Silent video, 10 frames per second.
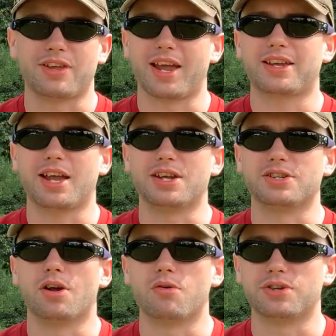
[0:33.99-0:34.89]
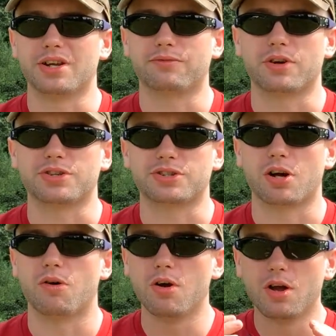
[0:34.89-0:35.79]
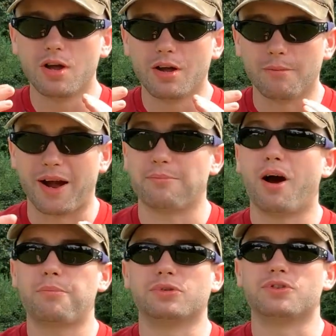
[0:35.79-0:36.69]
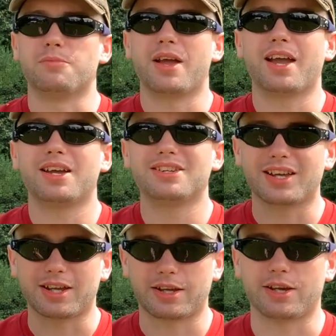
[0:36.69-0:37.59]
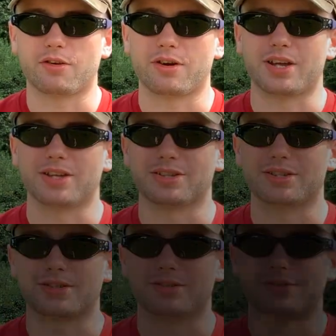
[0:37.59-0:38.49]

The AK is no different. So by popular demand, here it is.